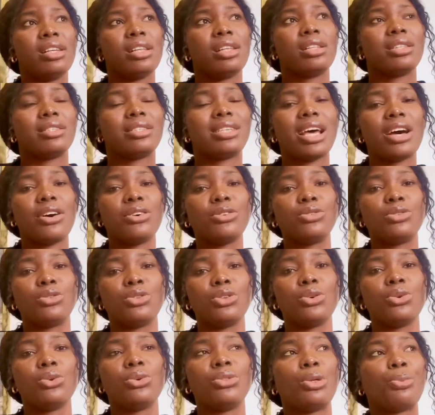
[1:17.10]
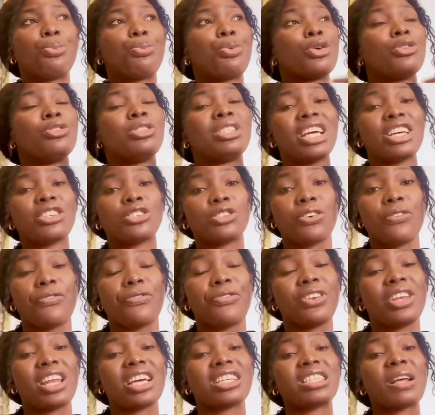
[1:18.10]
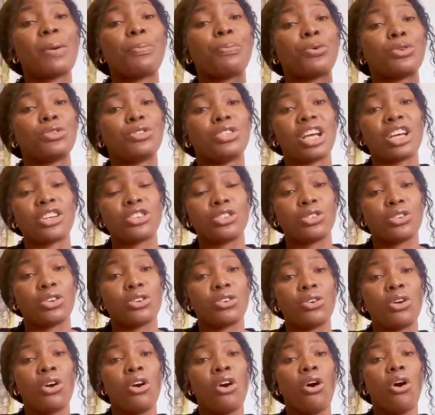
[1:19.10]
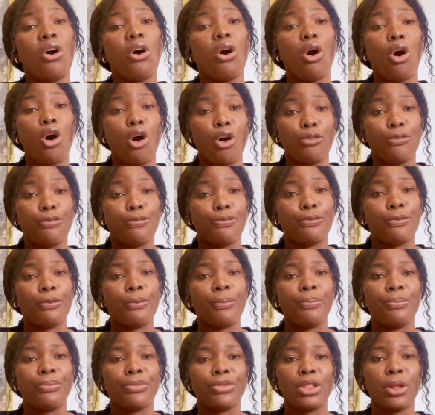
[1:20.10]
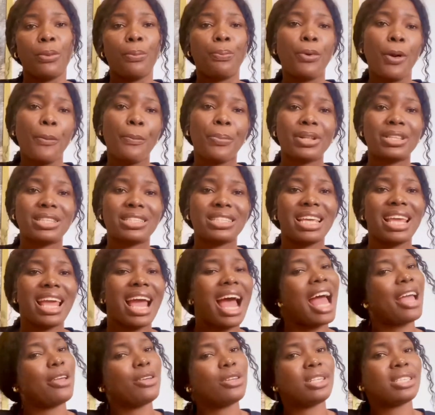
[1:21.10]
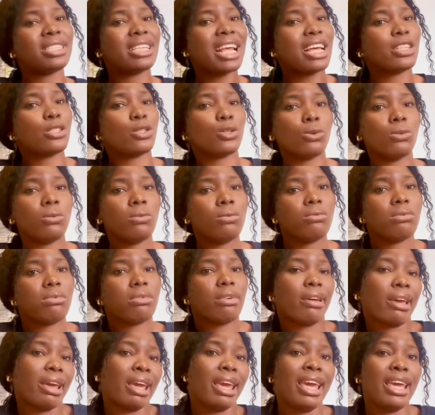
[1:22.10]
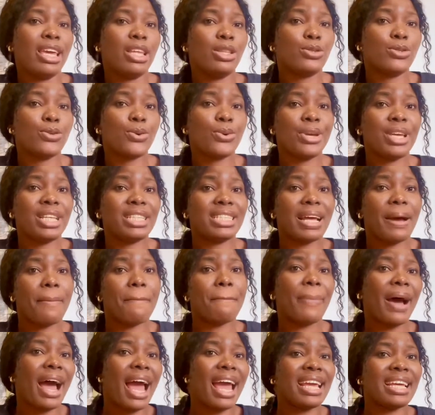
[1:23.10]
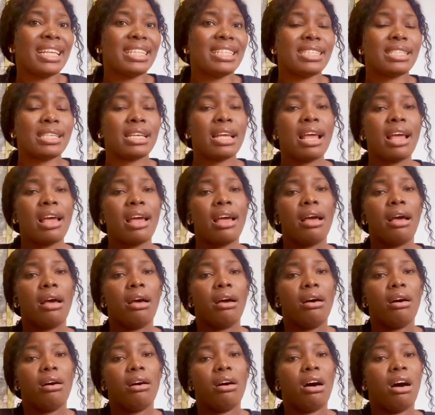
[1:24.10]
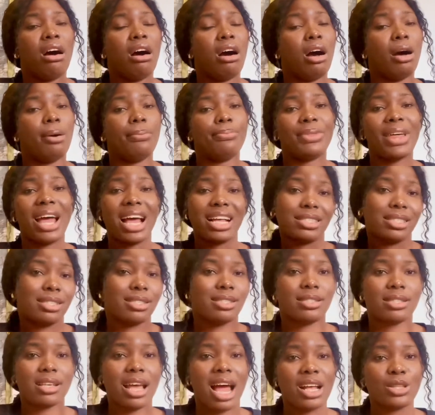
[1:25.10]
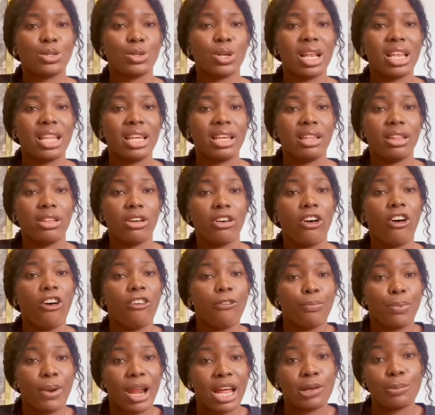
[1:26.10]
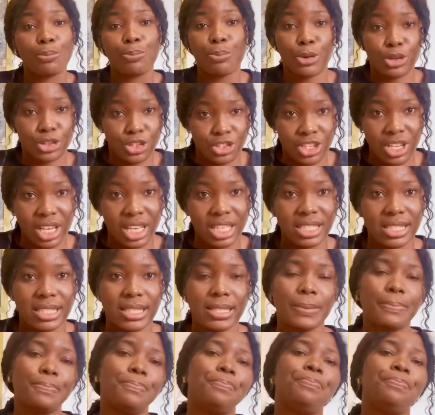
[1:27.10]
tells you the projection financial projection of the property and you decide to key into it and buy it um, that's actually off-plan purchase